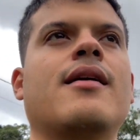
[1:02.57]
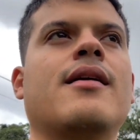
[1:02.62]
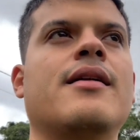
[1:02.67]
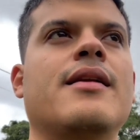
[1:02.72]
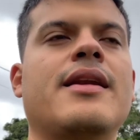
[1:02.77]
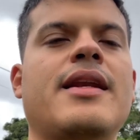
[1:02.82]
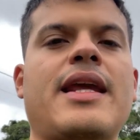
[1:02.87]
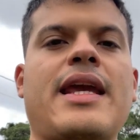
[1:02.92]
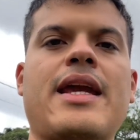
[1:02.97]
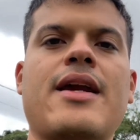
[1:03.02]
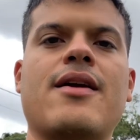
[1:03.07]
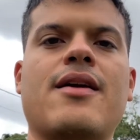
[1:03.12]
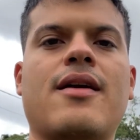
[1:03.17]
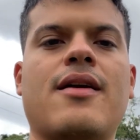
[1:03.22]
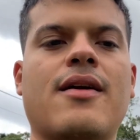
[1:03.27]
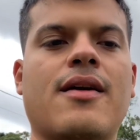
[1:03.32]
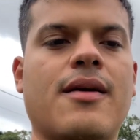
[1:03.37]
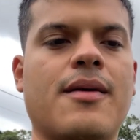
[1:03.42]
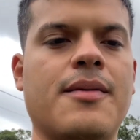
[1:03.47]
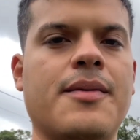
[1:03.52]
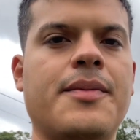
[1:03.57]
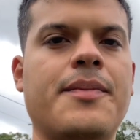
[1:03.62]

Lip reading: near